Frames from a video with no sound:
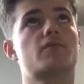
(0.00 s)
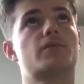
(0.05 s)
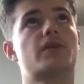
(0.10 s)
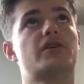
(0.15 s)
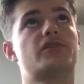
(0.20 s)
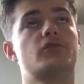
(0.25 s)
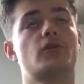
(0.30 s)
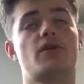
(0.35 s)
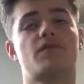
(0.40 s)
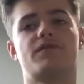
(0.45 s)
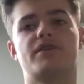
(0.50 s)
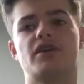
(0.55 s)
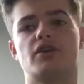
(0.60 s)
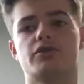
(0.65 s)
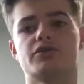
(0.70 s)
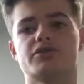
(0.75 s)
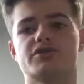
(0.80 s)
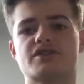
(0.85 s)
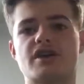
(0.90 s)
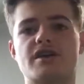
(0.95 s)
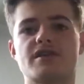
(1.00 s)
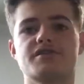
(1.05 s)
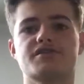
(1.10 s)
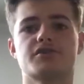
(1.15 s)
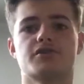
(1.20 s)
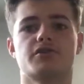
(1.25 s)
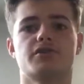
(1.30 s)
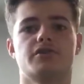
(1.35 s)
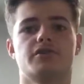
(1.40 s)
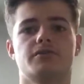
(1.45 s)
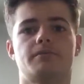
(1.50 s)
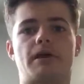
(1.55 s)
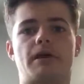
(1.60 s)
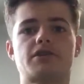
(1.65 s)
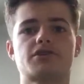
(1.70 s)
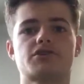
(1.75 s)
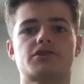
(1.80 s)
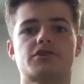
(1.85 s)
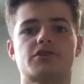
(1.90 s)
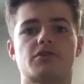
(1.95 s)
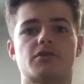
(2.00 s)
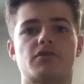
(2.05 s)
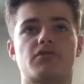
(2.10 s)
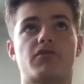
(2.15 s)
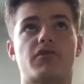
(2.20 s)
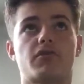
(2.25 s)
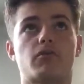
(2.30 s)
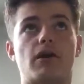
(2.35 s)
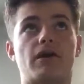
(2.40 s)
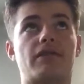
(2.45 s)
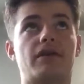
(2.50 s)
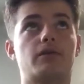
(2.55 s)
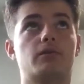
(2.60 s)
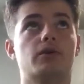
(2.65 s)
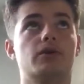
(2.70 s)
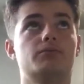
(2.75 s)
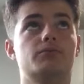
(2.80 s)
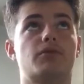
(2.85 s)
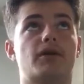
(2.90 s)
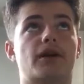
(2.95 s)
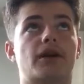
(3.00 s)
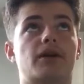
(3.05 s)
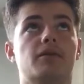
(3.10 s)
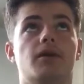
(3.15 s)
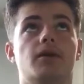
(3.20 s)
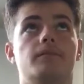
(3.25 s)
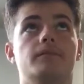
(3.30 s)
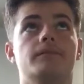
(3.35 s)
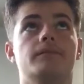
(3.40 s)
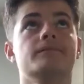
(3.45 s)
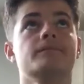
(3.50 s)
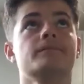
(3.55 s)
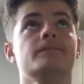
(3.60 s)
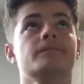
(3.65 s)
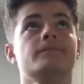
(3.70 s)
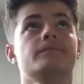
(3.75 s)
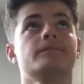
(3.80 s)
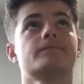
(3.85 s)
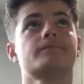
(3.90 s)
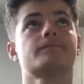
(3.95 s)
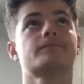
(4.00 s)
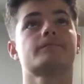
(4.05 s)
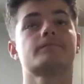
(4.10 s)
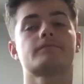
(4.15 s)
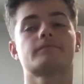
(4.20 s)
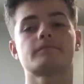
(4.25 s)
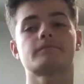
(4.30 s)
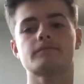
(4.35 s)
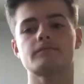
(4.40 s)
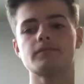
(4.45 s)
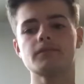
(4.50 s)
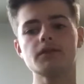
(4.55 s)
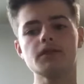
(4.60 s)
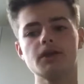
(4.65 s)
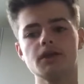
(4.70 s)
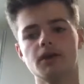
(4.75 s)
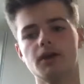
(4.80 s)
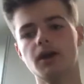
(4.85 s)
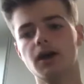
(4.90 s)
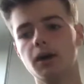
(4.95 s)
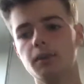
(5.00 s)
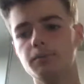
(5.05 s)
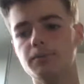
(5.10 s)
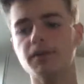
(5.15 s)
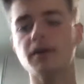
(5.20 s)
They do have Dion Sanson on the bench. I don't know where they would bring him on. But I